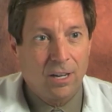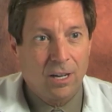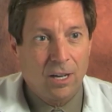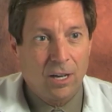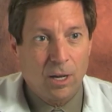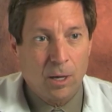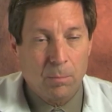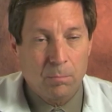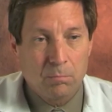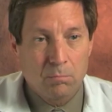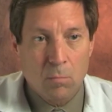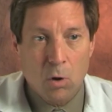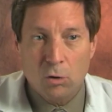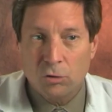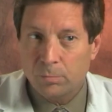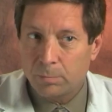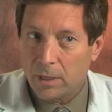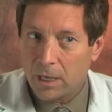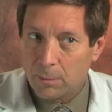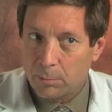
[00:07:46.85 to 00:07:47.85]

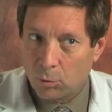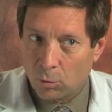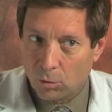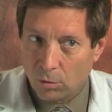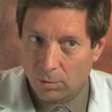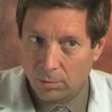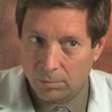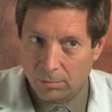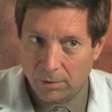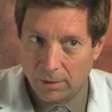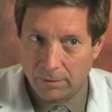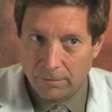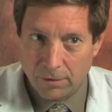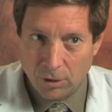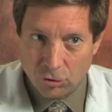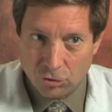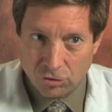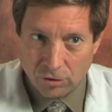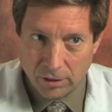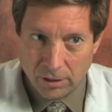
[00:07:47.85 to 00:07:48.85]
Most people
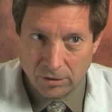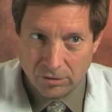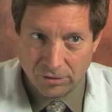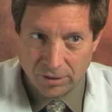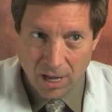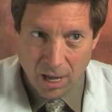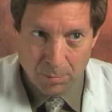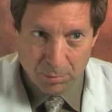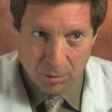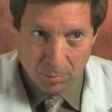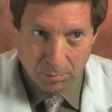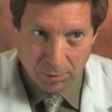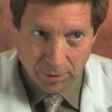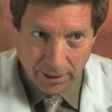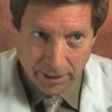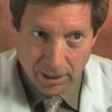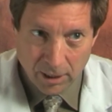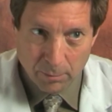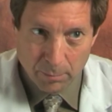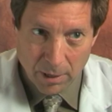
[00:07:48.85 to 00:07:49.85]
eventually stop
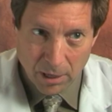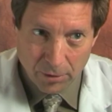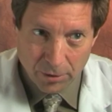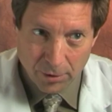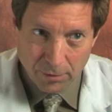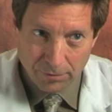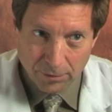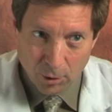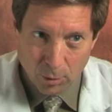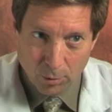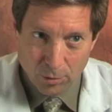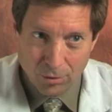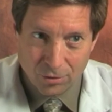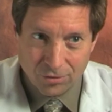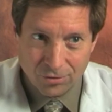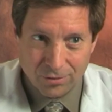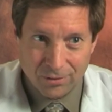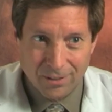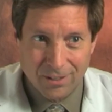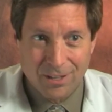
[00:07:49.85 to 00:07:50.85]
complaining about their
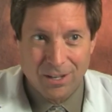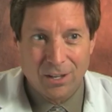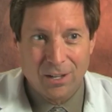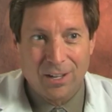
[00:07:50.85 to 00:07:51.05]
floaters.